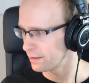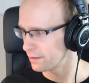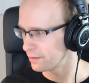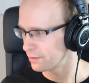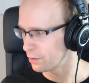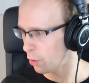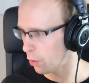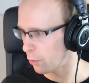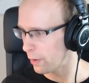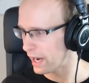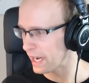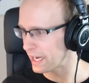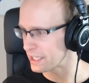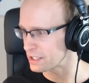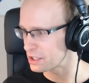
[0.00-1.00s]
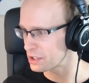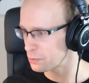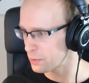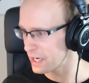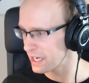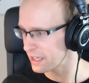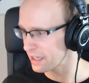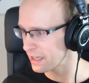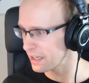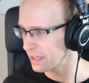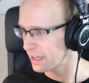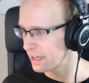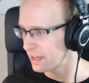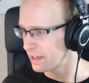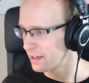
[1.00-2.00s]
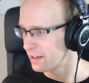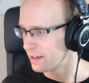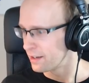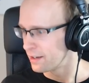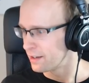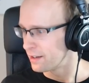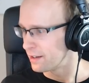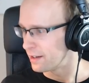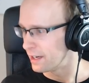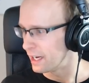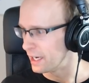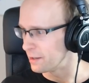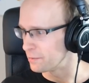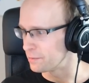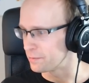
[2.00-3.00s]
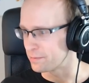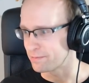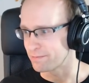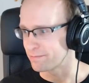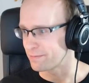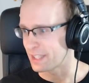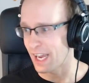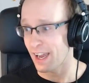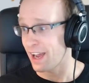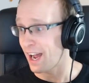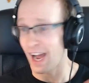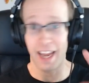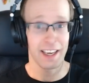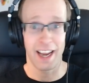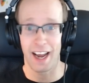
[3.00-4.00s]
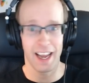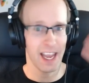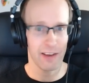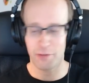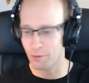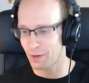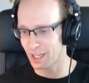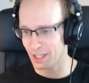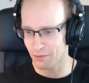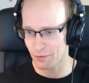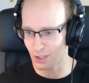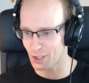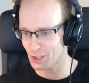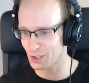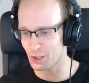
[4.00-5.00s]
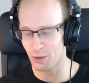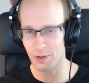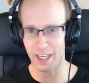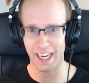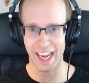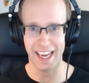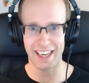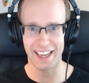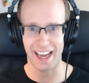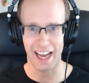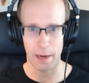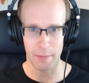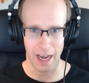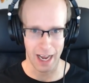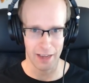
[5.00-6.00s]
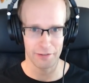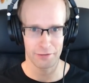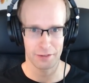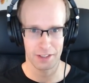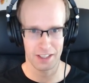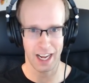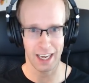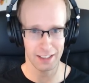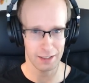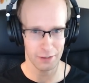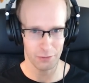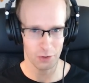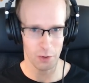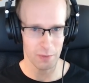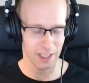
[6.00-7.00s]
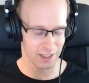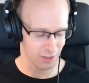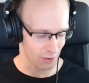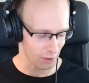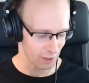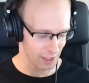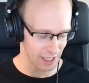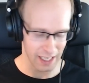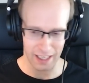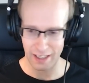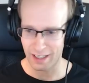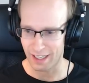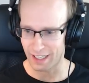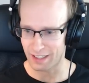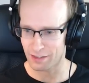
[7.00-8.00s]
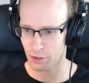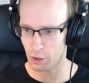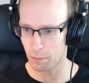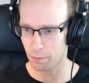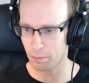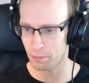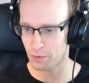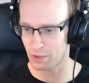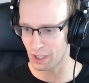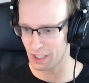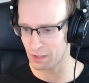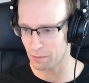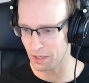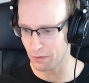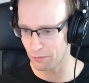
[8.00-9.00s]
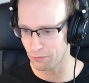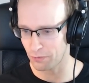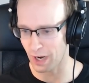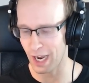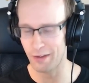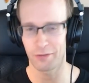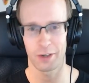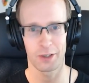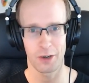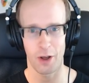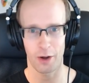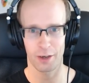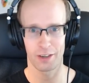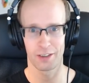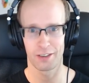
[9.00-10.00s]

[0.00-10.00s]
Norway and Sweden. Hi everyone. If you're just tuning in, I've started a few minutes early. It should just be 5 o'clock